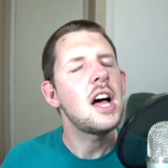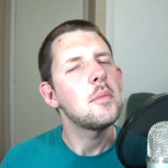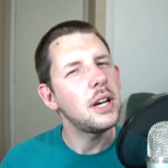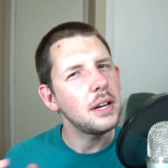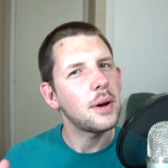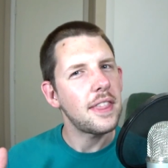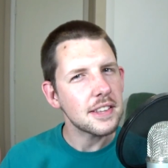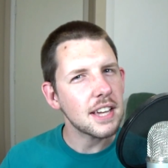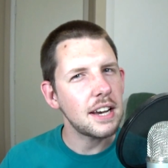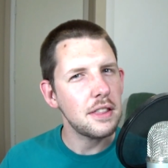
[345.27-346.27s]
But anyway,
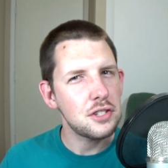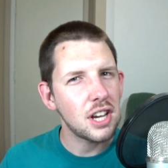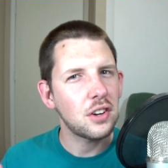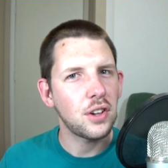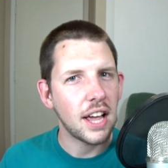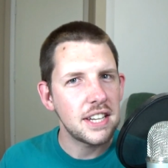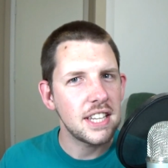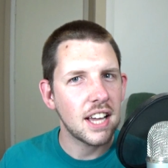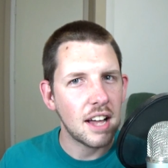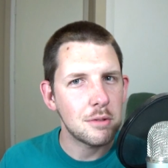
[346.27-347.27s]
that's kind of the general
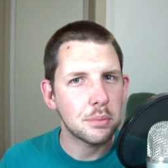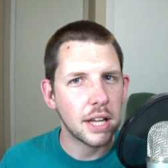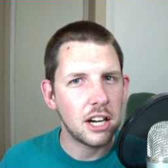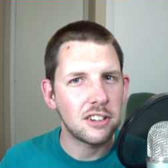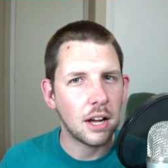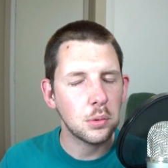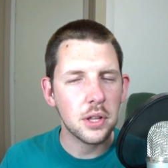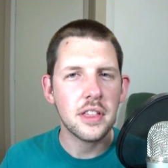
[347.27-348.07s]
idea I've been playing around with.